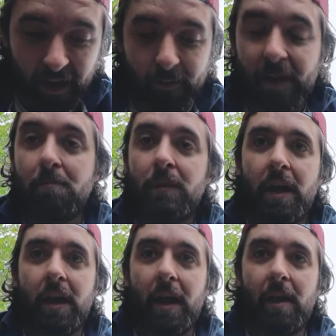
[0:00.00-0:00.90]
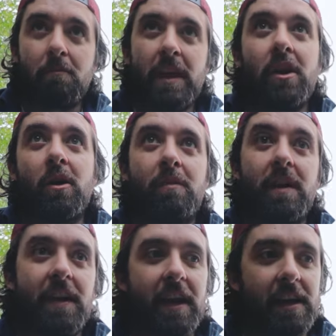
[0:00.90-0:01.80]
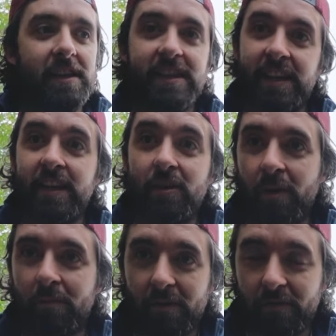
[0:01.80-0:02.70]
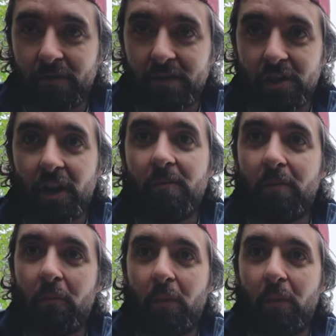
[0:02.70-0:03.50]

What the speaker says: I mean, it may not be the ideal equipment for the job,